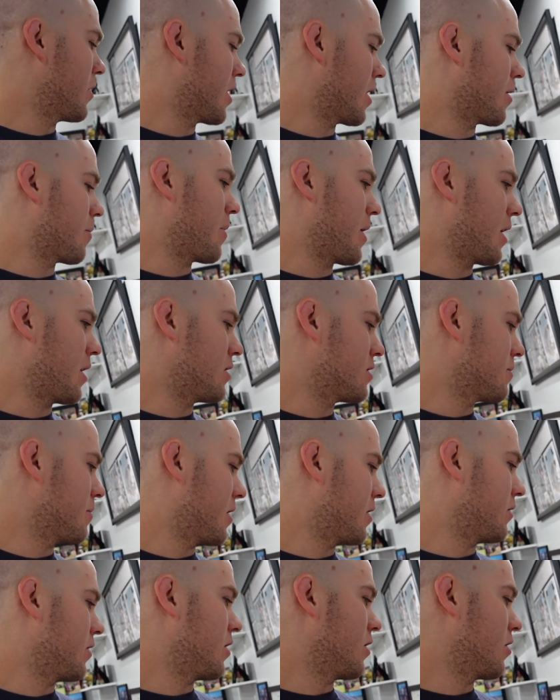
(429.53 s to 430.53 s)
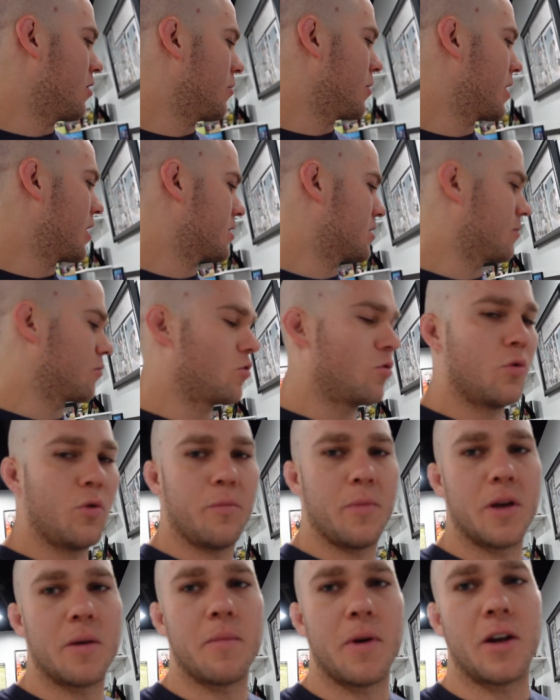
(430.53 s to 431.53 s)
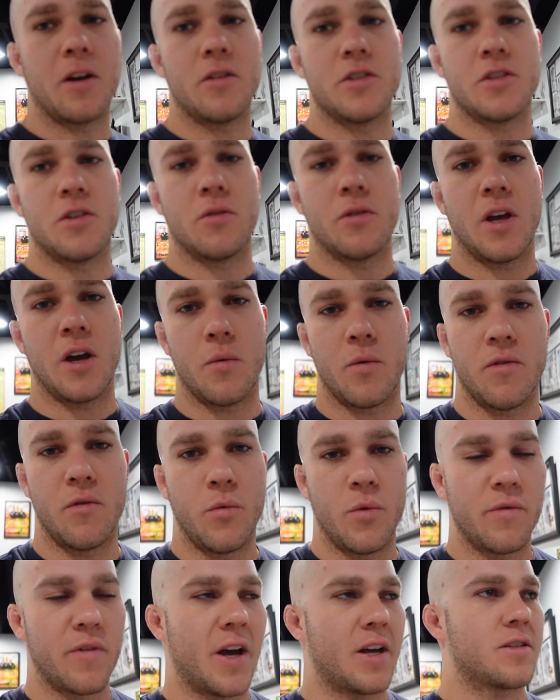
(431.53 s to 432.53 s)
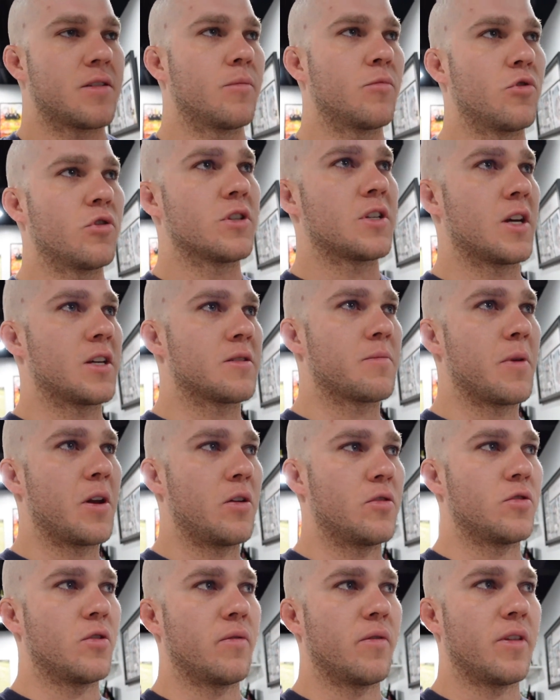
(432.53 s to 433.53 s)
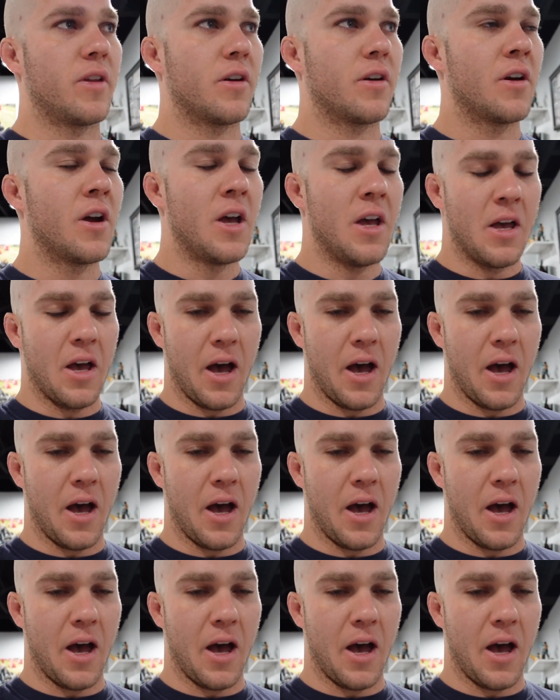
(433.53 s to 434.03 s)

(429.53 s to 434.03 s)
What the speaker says: got a PANS medal here. We got some cool big medals. So yeah, we've got some good sized medals over there.